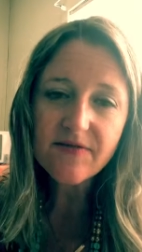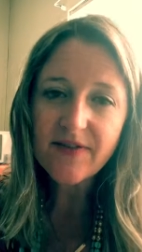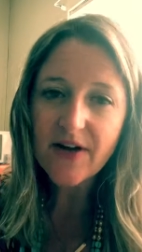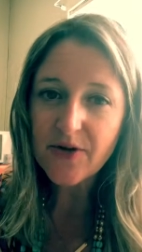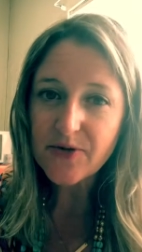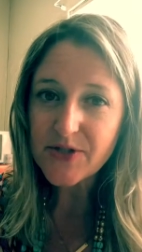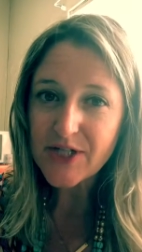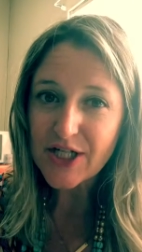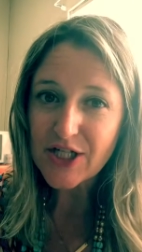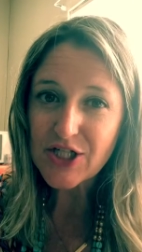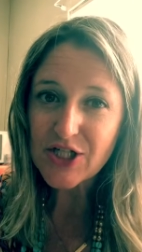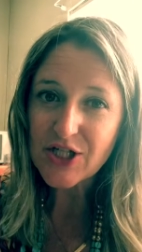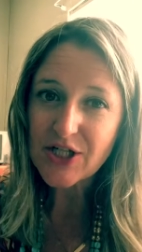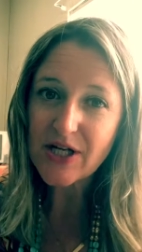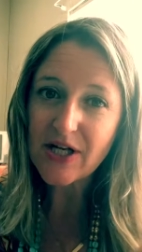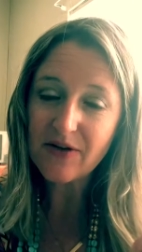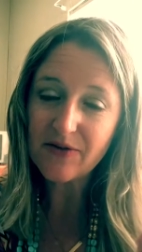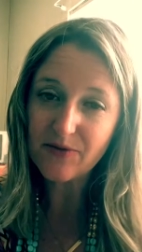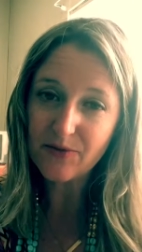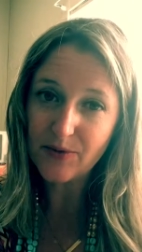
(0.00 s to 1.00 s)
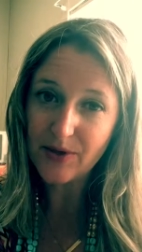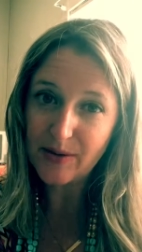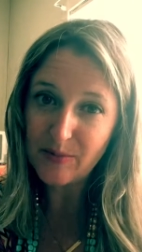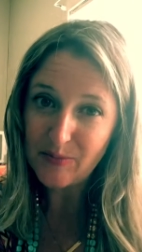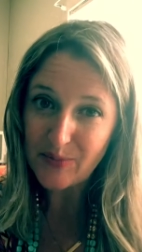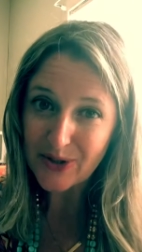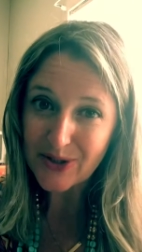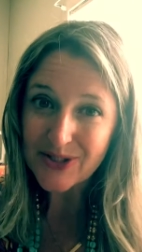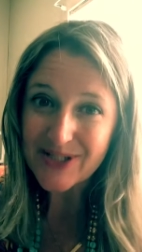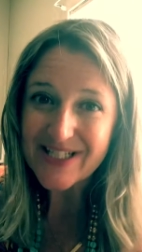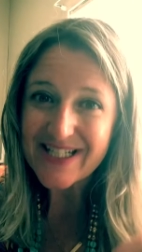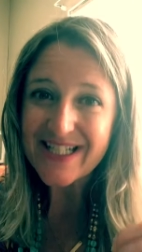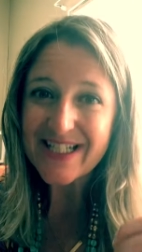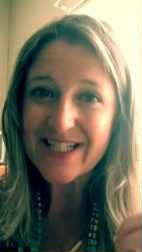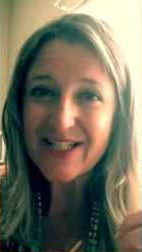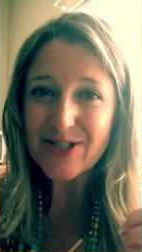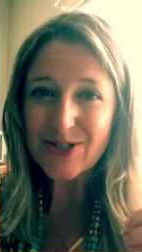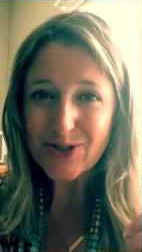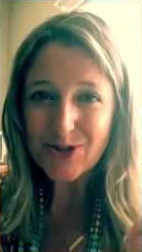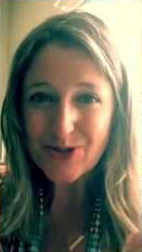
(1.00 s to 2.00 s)
a foundation of
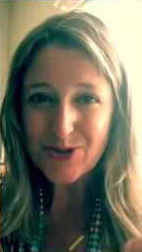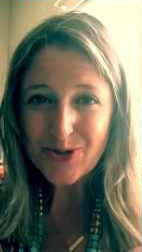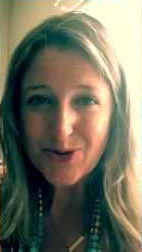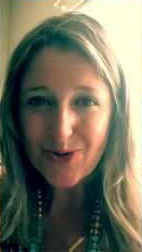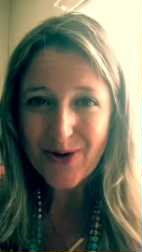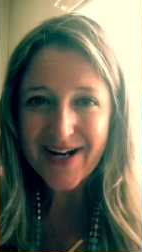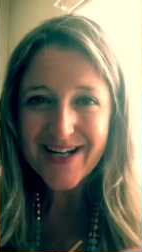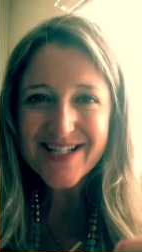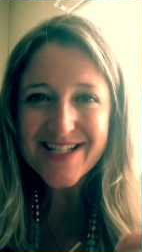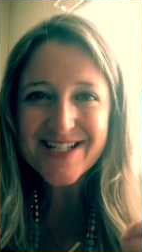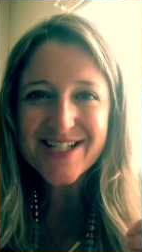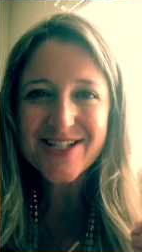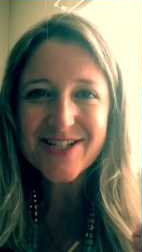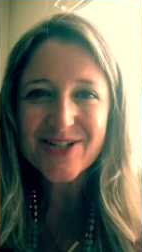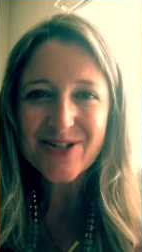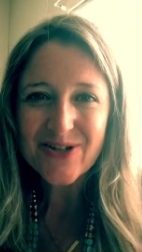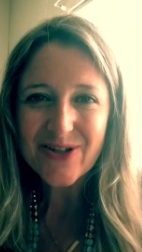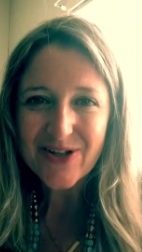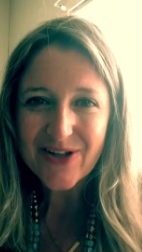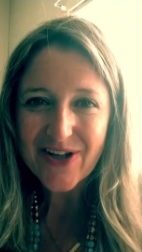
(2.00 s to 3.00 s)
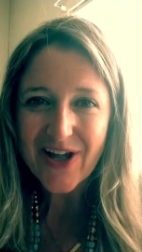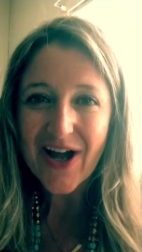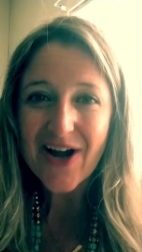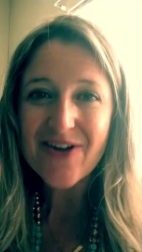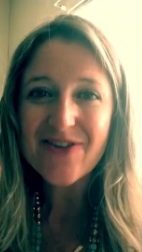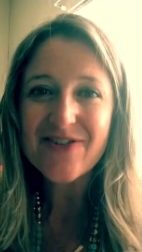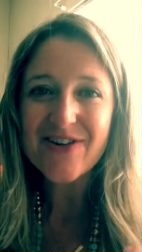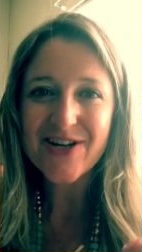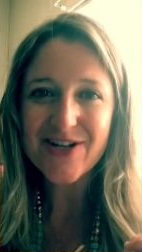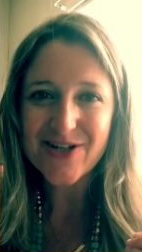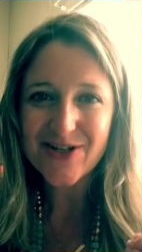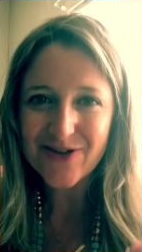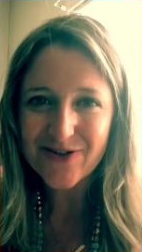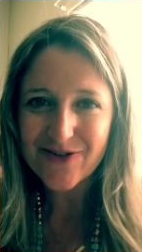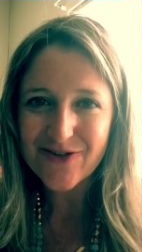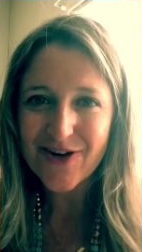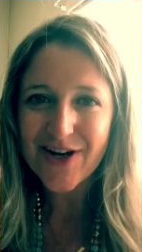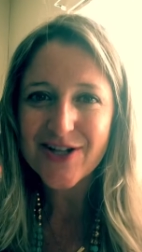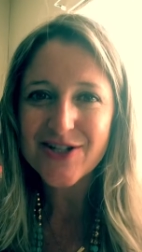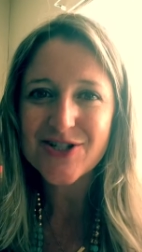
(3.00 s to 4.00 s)
rebuilding your trust and your love and your
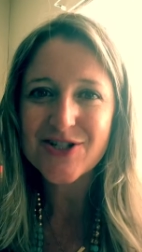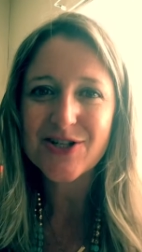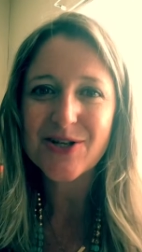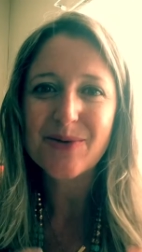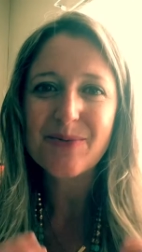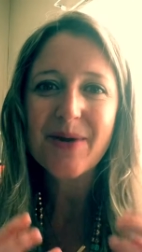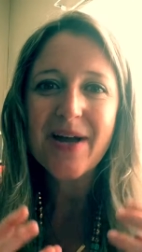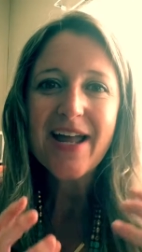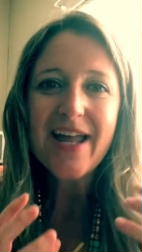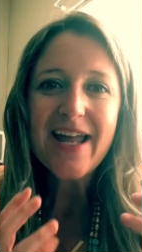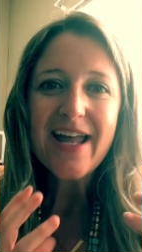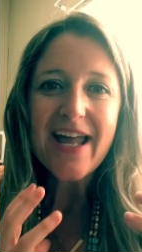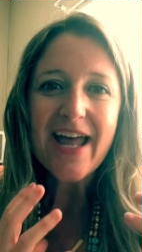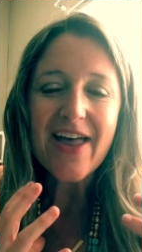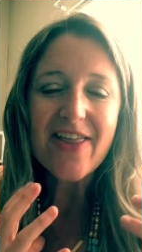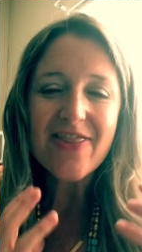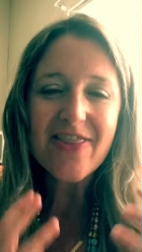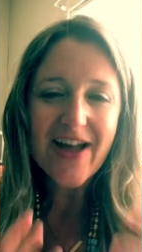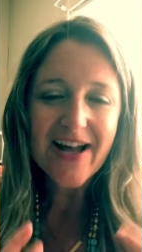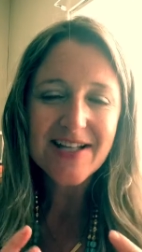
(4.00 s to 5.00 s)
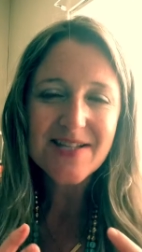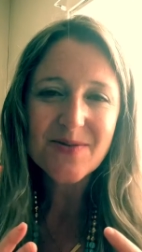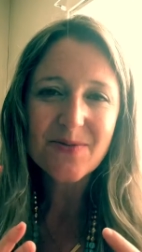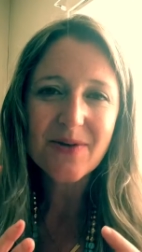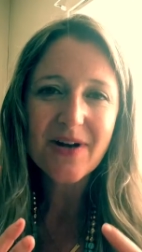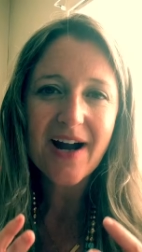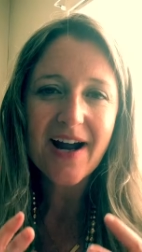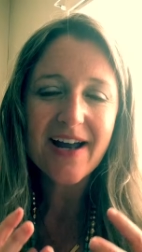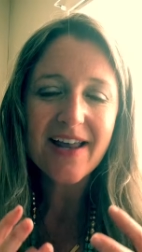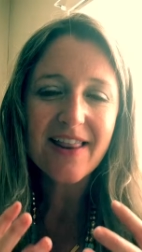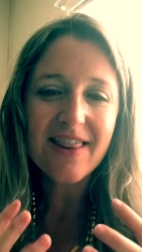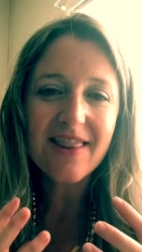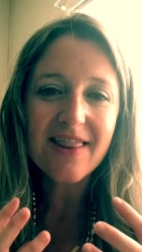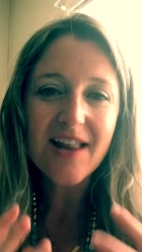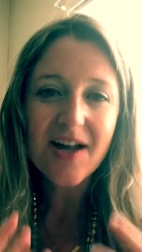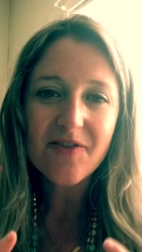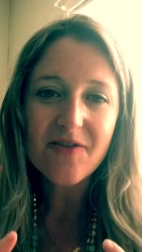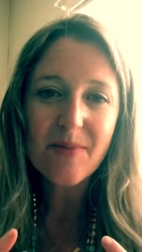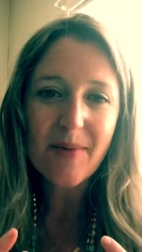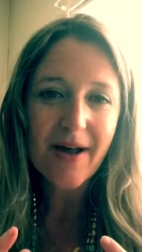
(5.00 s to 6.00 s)
friendship. And that's what I
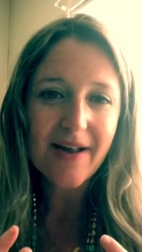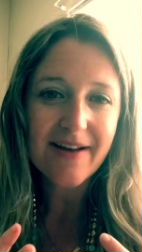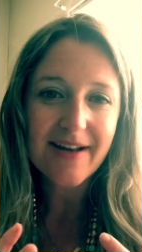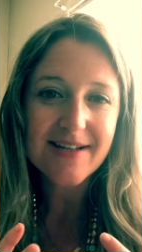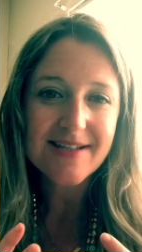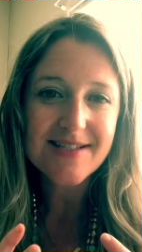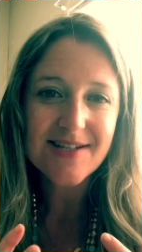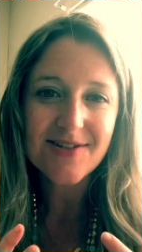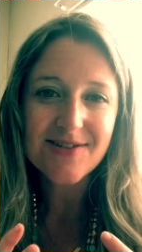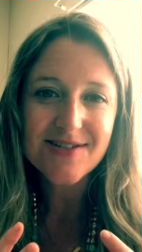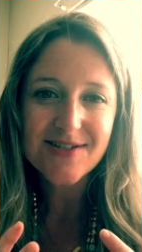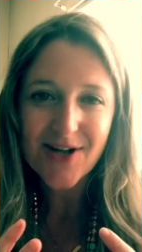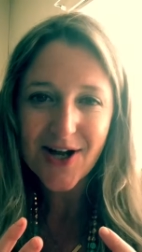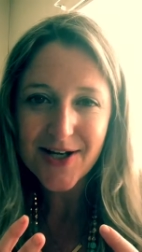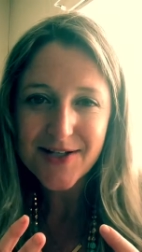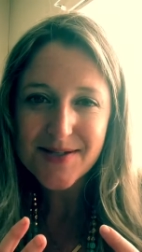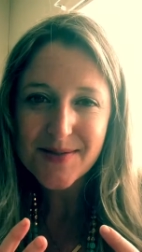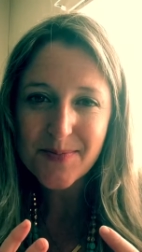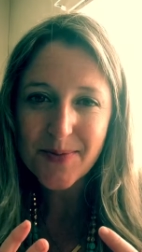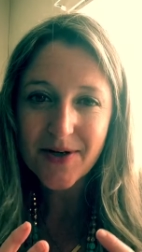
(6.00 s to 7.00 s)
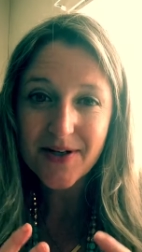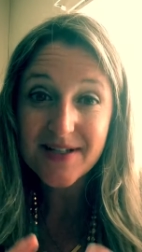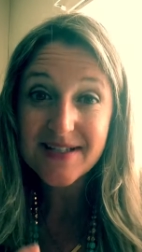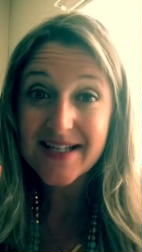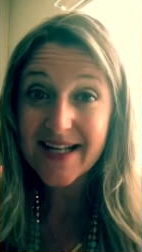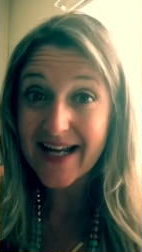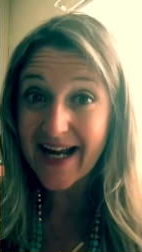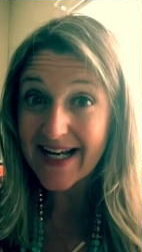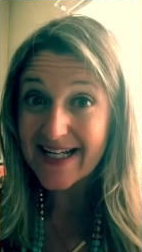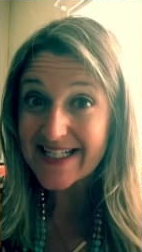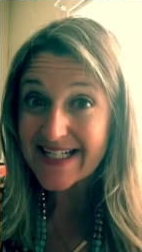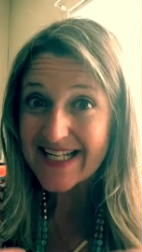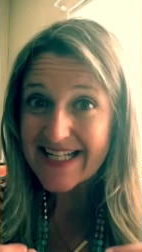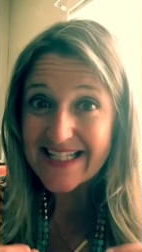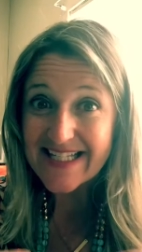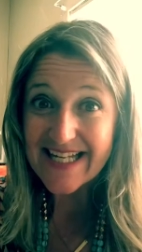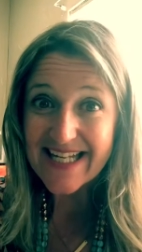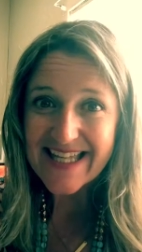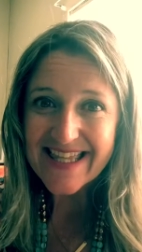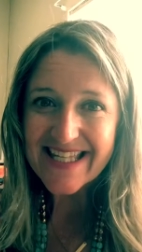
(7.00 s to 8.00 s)
love about SL Scott's books. Guys,
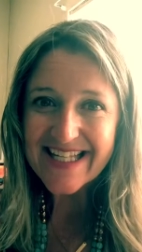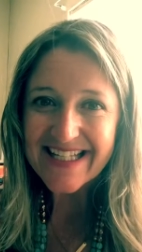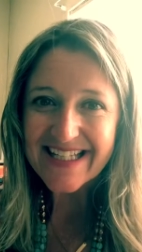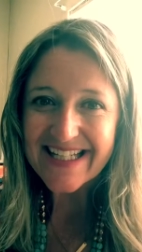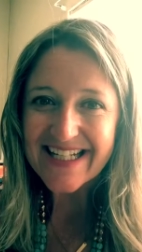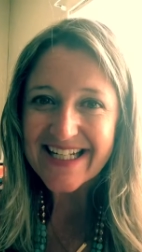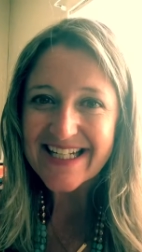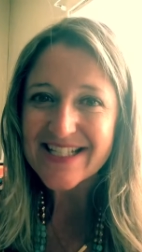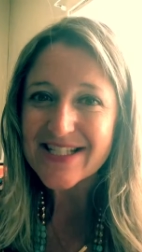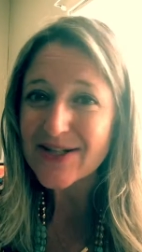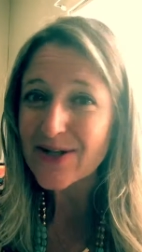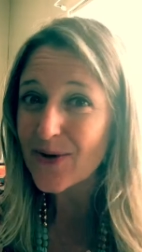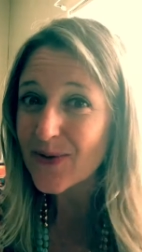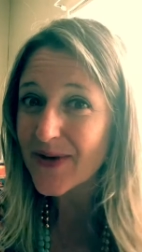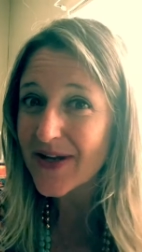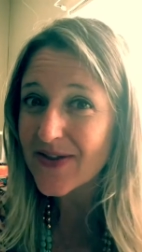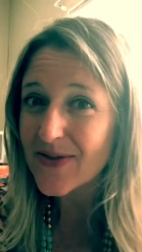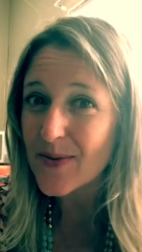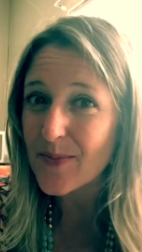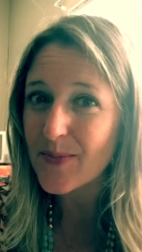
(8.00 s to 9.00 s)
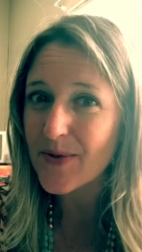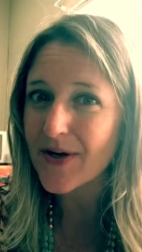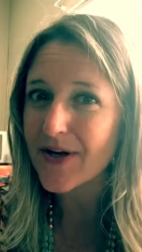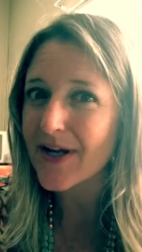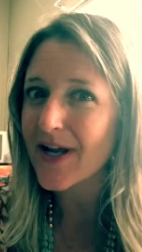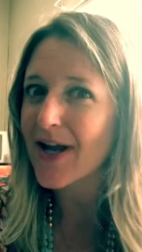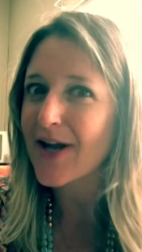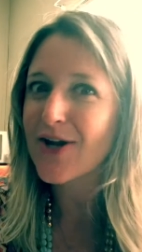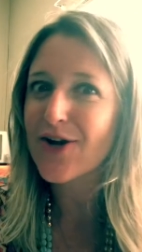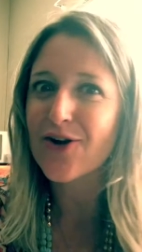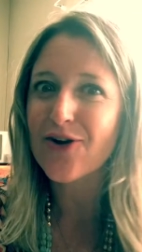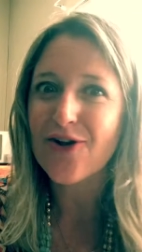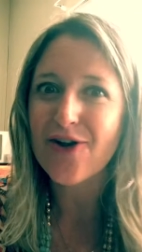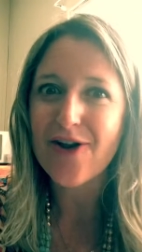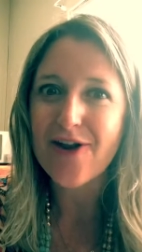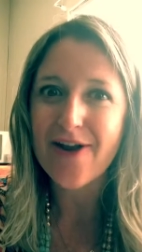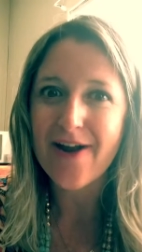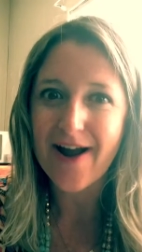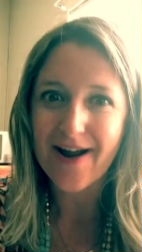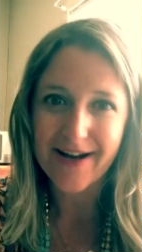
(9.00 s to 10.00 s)
it's in the links. Go get the book. You're
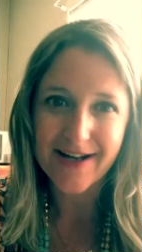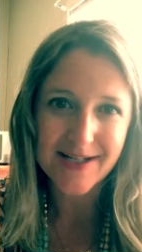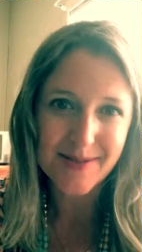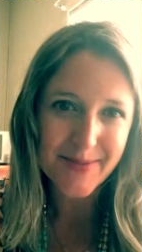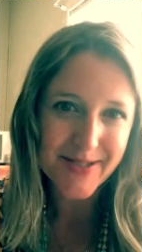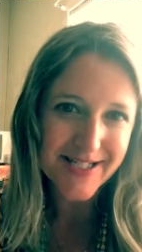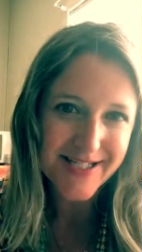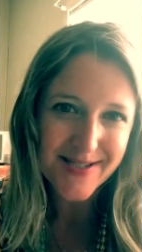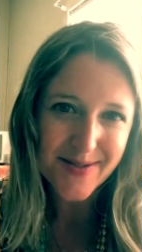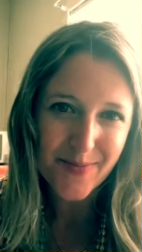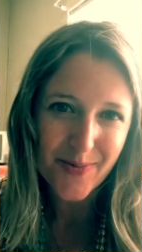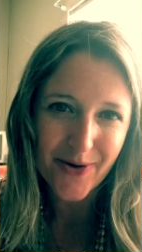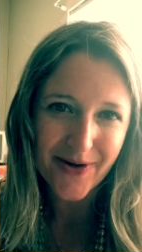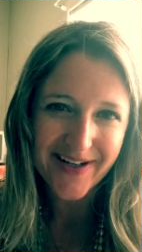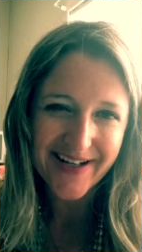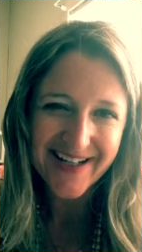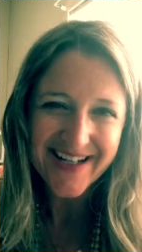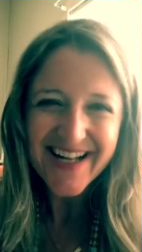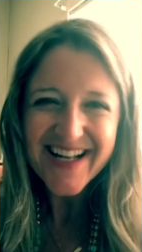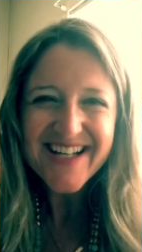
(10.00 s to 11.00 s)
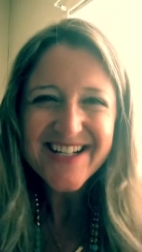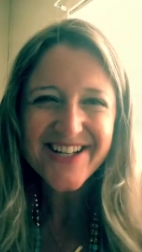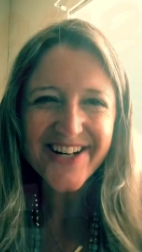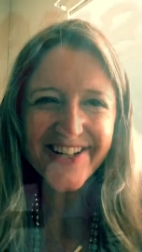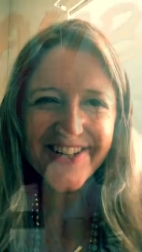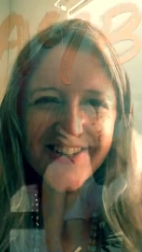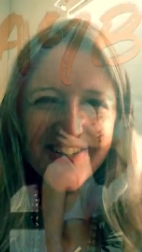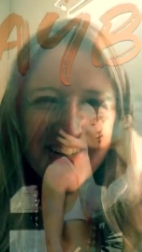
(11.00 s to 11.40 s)
not going to be disappointed. Talk